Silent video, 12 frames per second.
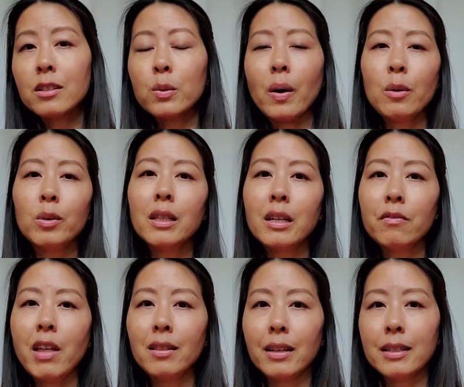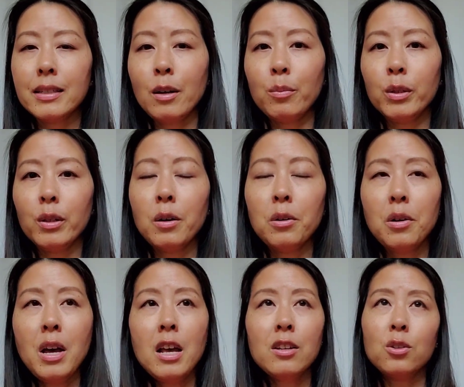so I will leave that link down below
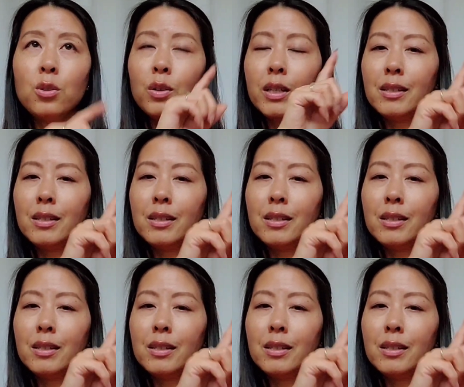so you